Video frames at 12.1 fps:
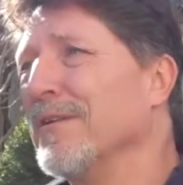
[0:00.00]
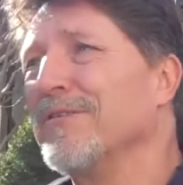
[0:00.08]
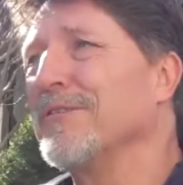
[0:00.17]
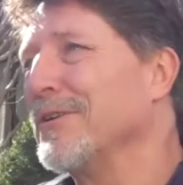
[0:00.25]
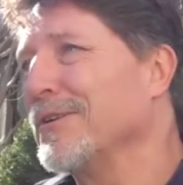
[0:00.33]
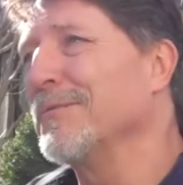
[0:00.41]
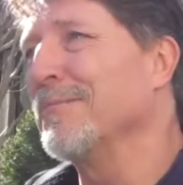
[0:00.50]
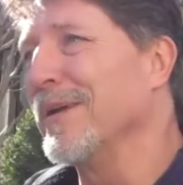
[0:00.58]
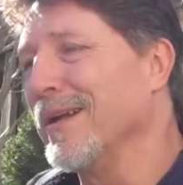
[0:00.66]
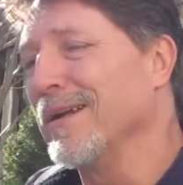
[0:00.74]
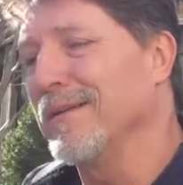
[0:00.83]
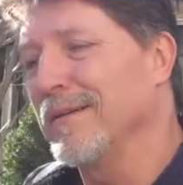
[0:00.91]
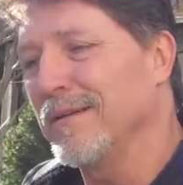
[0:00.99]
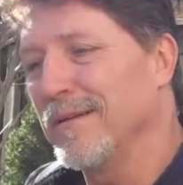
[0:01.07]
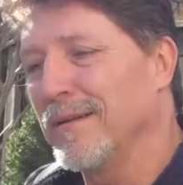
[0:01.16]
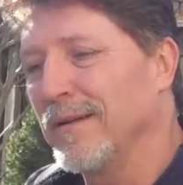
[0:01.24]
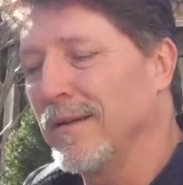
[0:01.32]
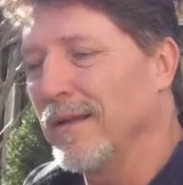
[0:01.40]
He was a good
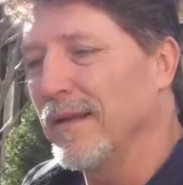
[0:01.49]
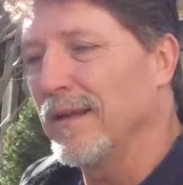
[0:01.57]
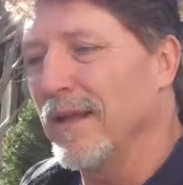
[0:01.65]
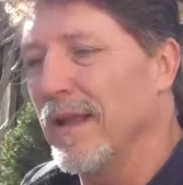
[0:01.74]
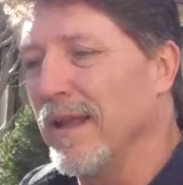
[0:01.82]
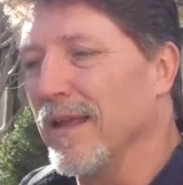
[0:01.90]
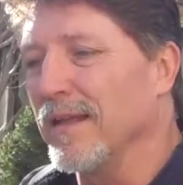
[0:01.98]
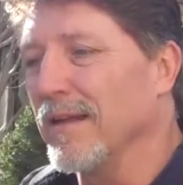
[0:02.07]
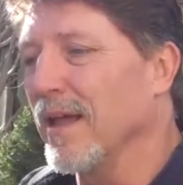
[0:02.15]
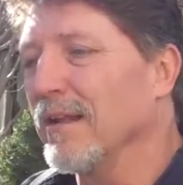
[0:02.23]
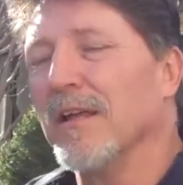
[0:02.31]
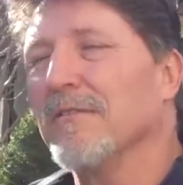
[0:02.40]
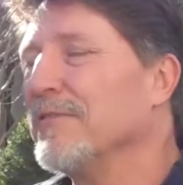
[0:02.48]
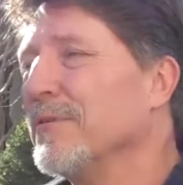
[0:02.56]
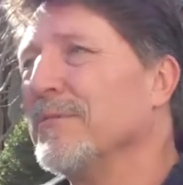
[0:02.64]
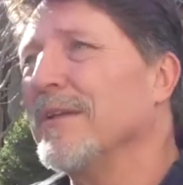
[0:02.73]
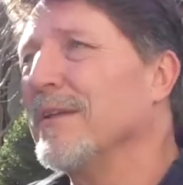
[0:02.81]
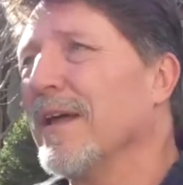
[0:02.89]
man, and I loved
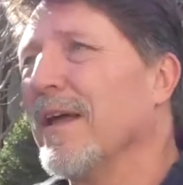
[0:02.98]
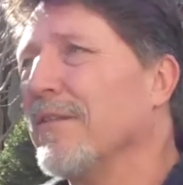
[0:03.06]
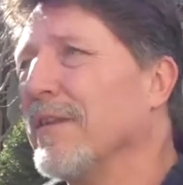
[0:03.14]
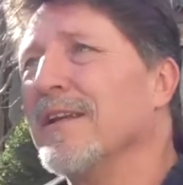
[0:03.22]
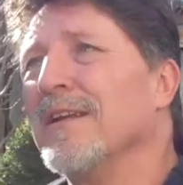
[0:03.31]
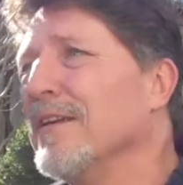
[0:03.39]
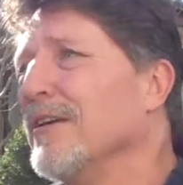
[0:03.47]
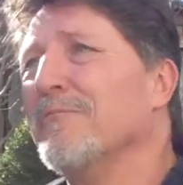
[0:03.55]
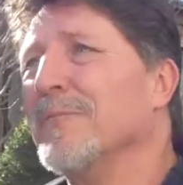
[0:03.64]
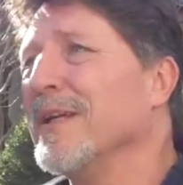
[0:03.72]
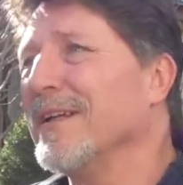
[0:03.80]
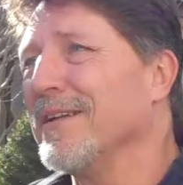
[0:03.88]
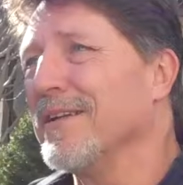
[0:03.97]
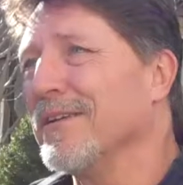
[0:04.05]
him to death, and he loved me.